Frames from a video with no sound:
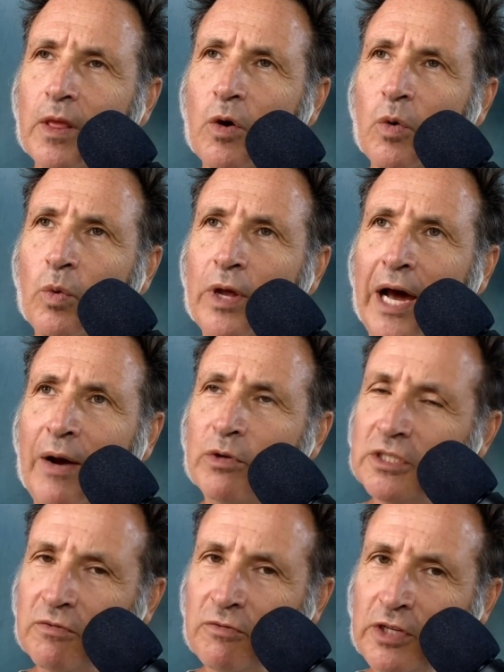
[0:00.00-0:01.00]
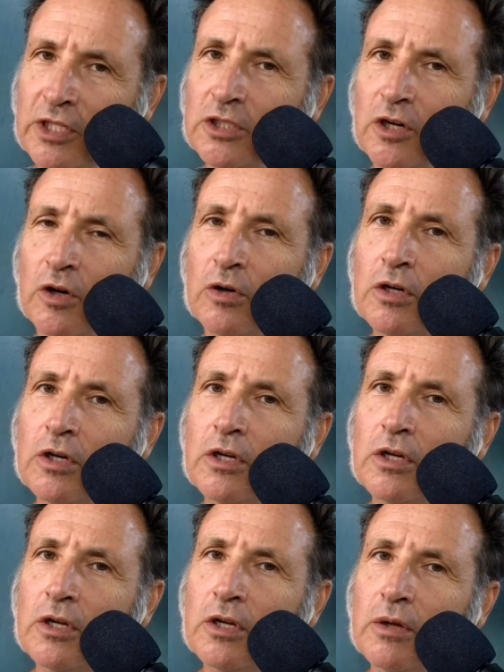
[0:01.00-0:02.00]
when I was in vitro,
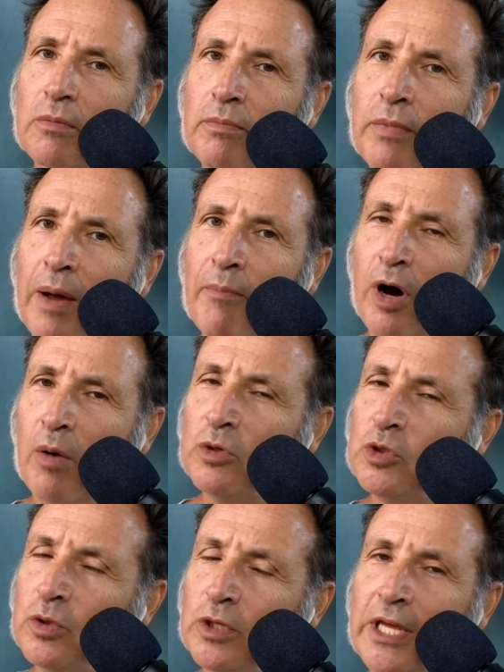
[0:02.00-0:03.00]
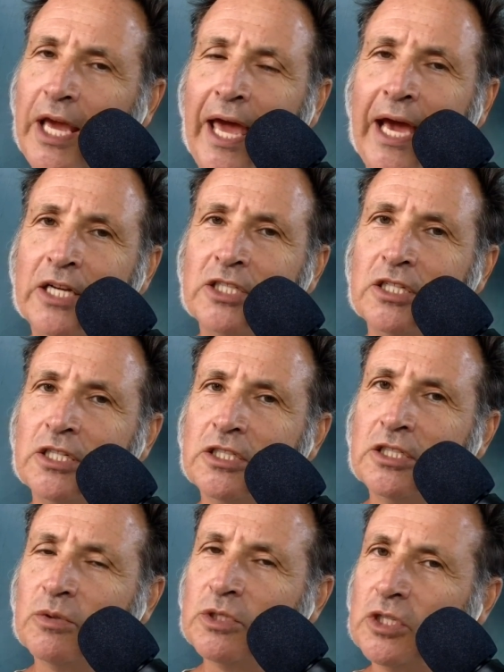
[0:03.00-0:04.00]
my mom was really anxious. She
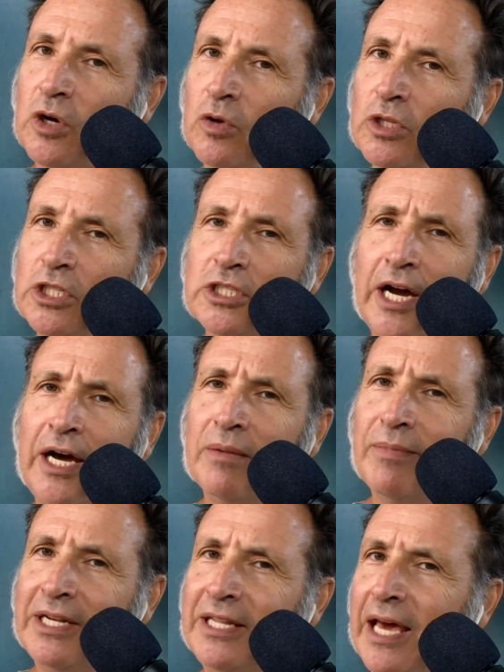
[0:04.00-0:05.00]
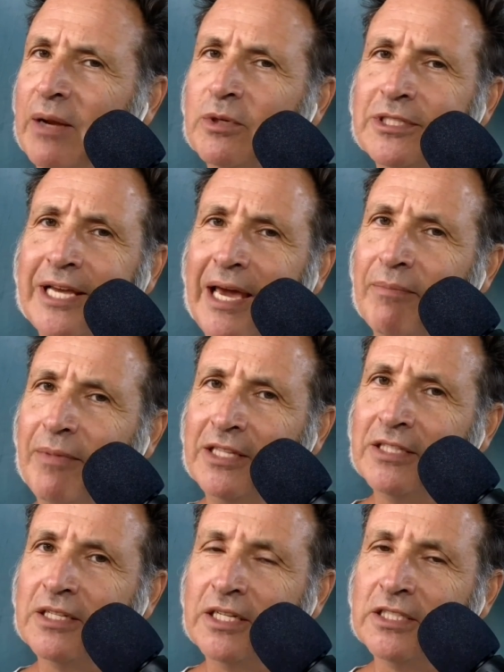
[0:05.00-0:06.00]
was an only child. My dad was high
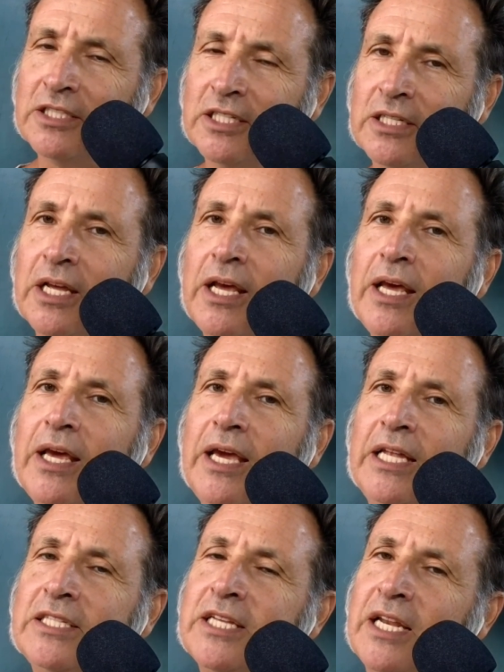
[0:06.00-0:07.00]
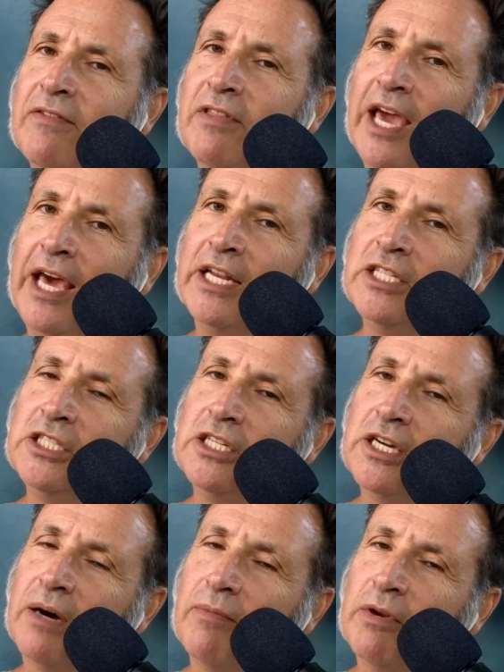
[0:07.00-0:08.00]
maintenance. And instead of the energy
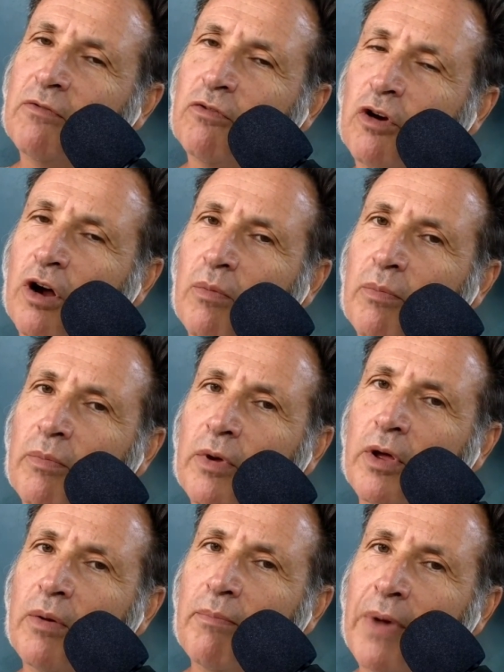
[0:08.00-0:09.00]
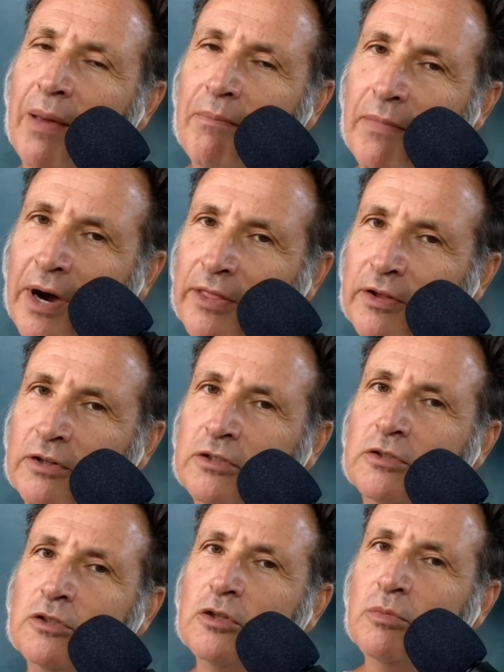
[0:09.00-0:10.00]
coming from my mother
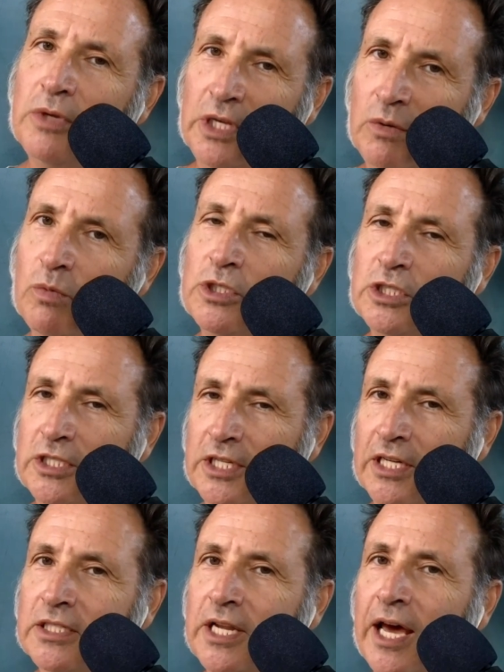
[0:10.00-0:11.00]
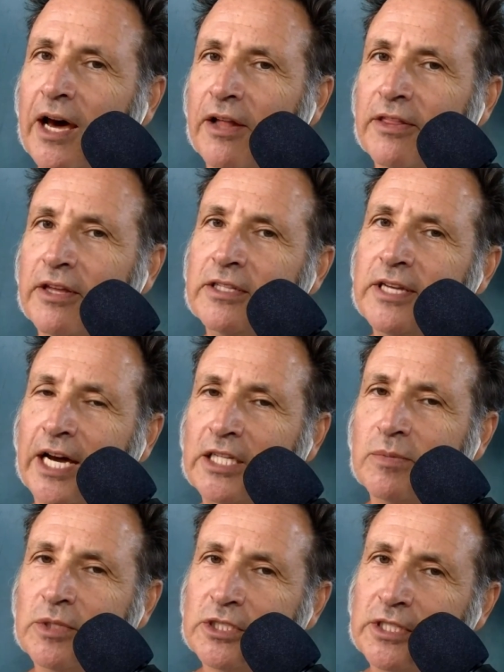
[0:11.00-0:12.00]
to me, which it does in a healthy
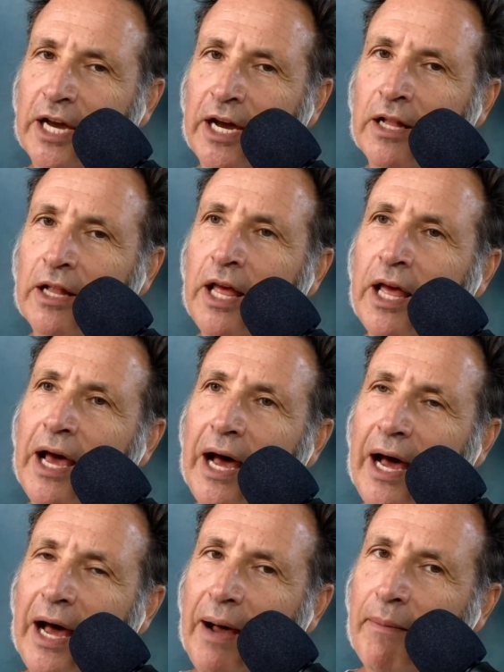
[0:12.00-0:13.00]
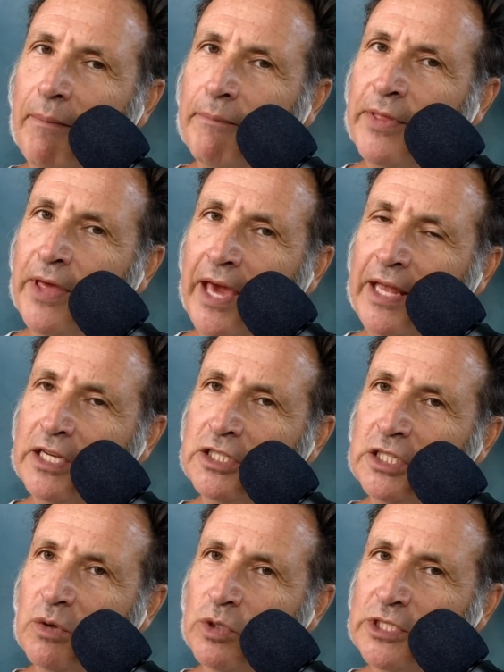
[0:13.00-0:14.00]
attachment style, the energy
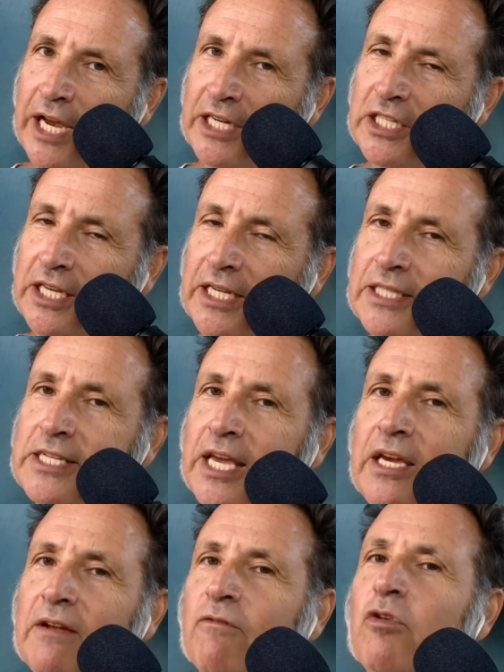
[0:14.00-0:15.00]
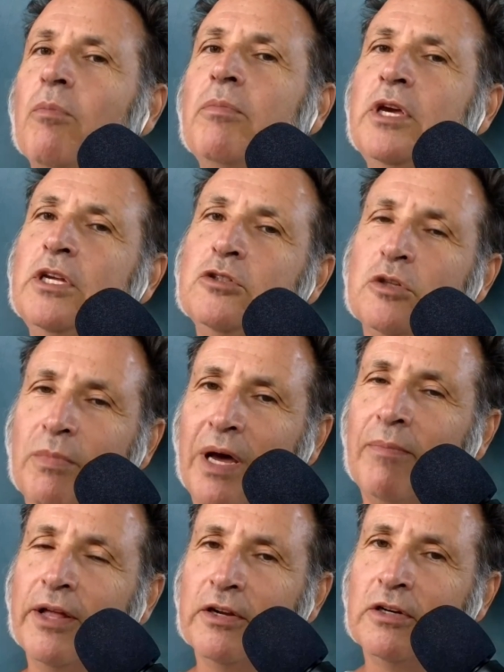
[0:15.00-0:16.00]
was actually getting taken from me to my
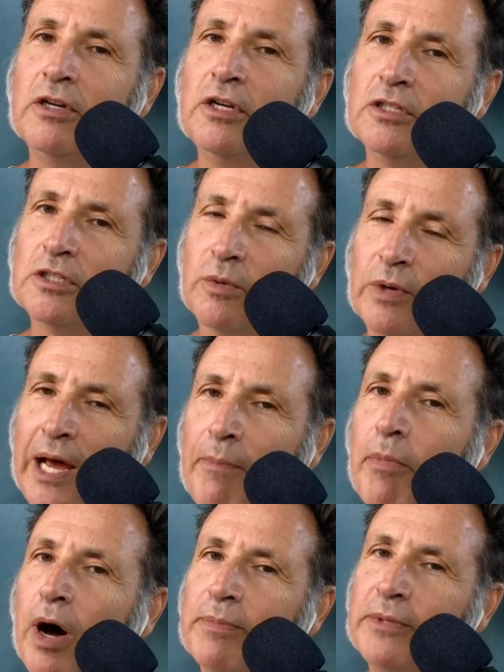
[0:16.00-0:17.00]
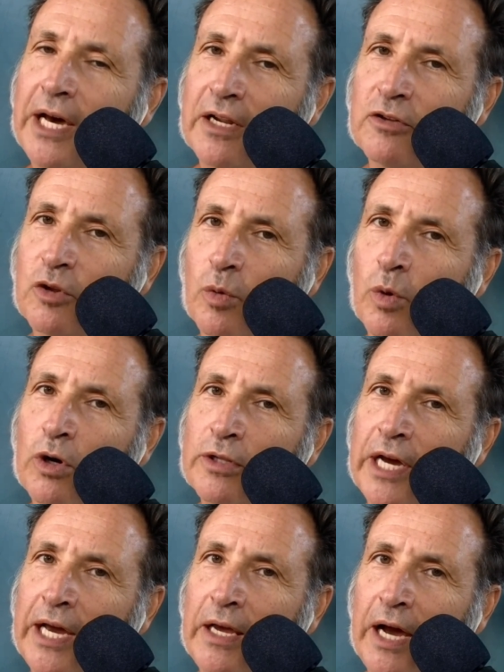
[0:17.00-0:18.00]
mother. So when I popped out into the world,
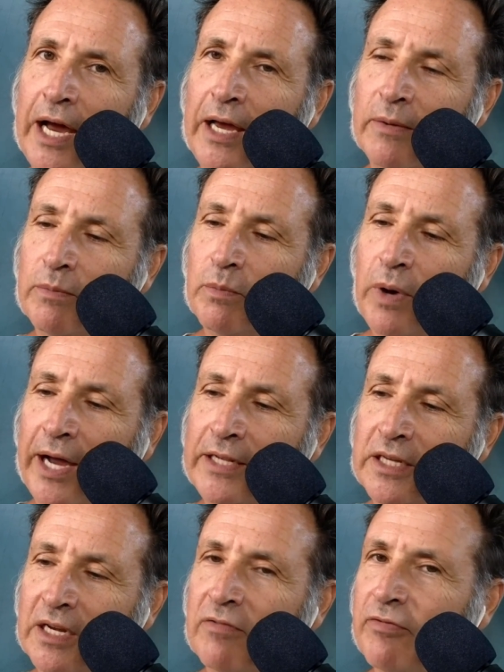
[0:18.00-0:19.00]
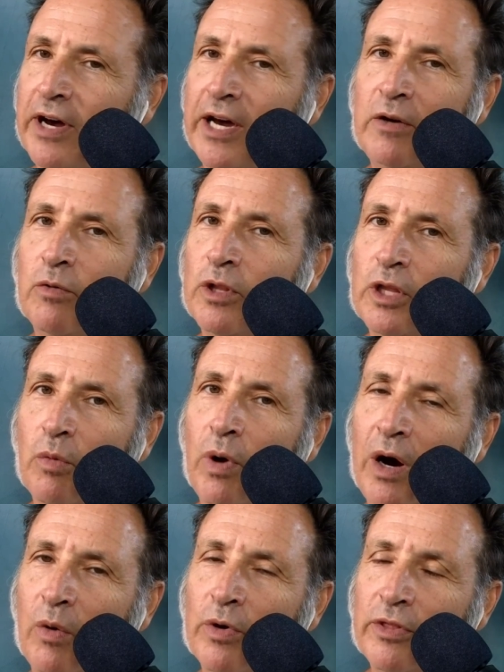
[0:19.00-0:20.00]
I identified really
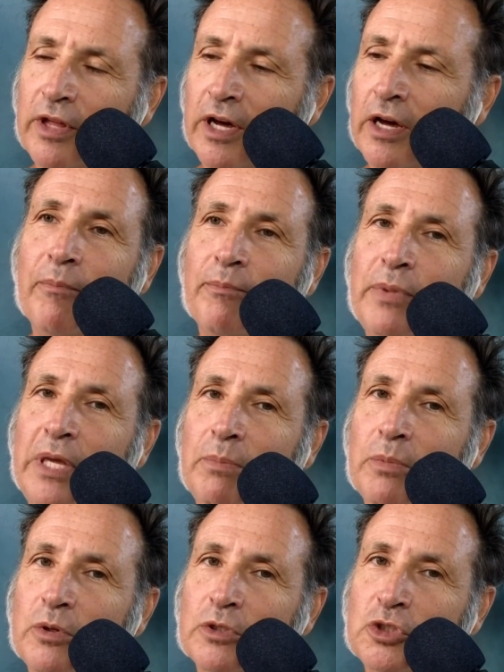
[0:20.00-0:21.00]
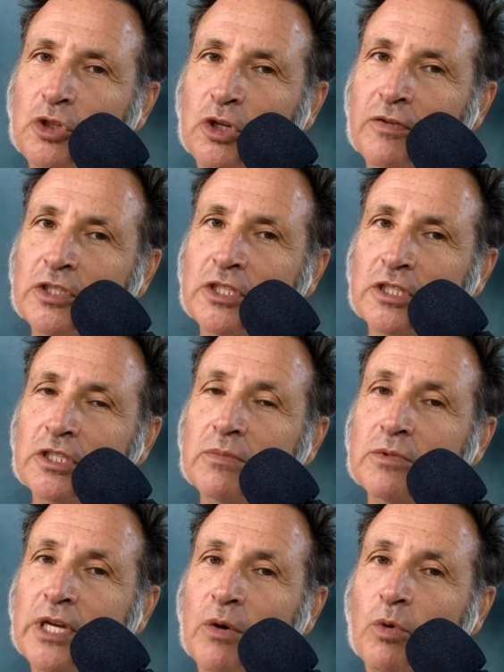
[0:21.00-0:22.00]
well with people's nervous systems
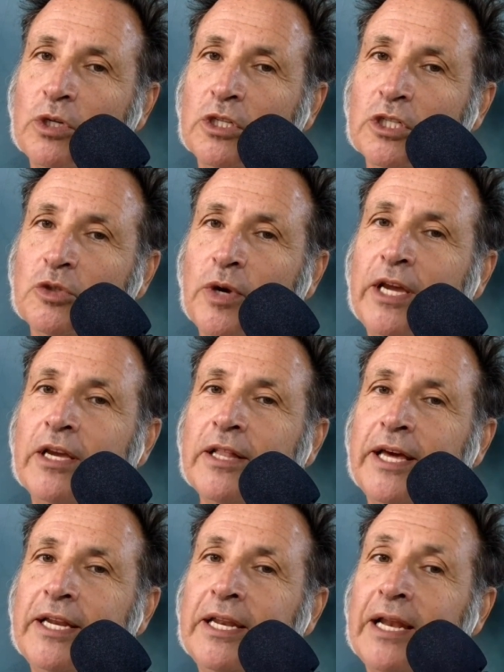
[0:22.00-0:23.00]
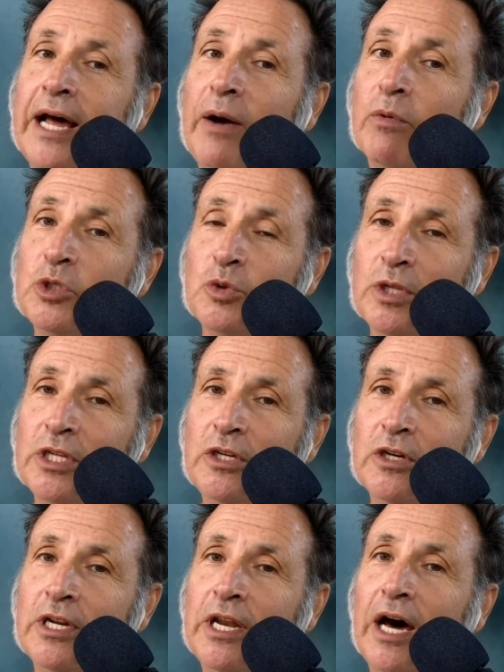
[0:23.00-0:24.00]
that were dysregulated, and I was really
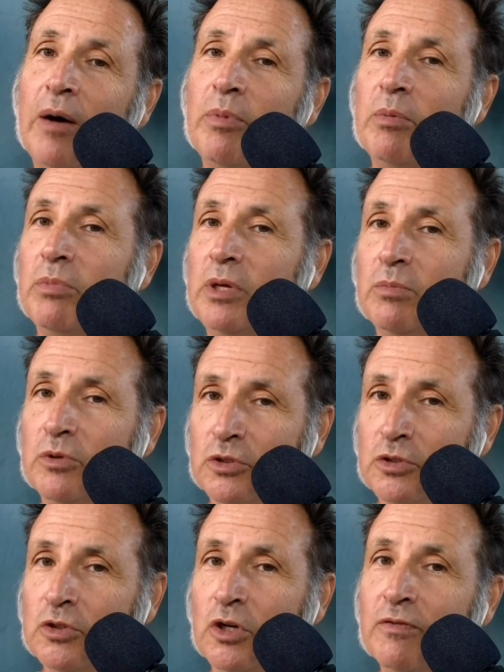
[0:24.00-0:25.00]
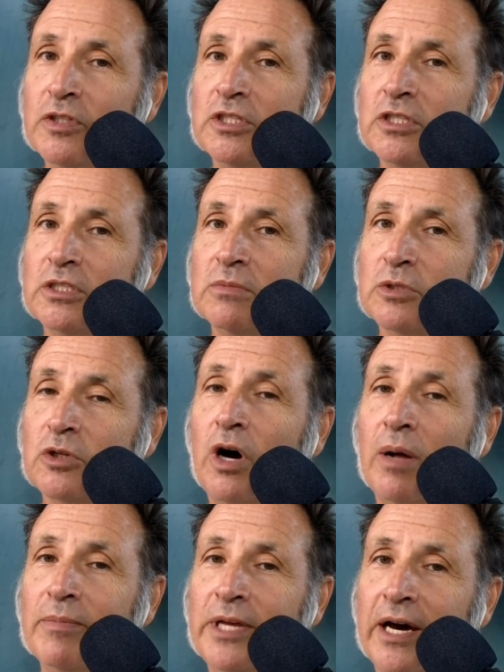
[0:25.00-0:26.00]
good at helping people's nervous systems
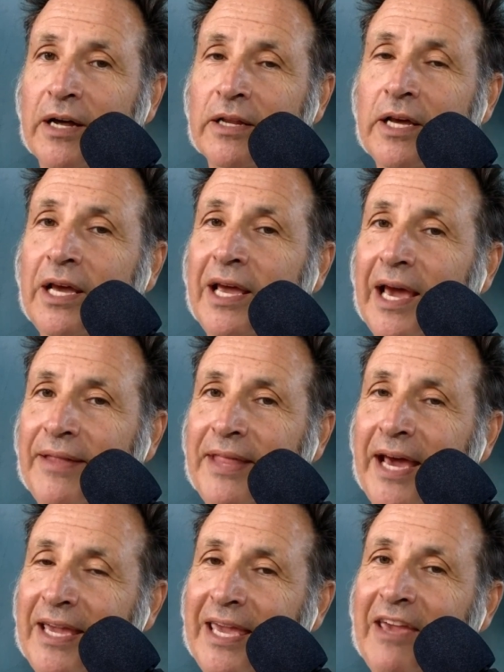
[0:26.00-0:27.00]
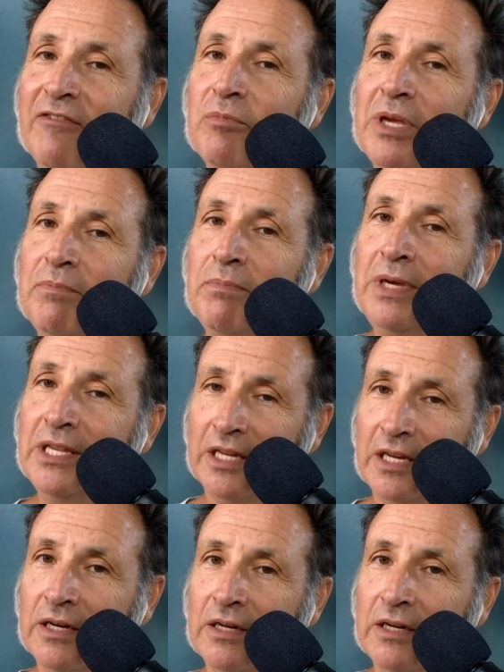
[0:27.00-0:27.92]
calm down, and that gave me meaning.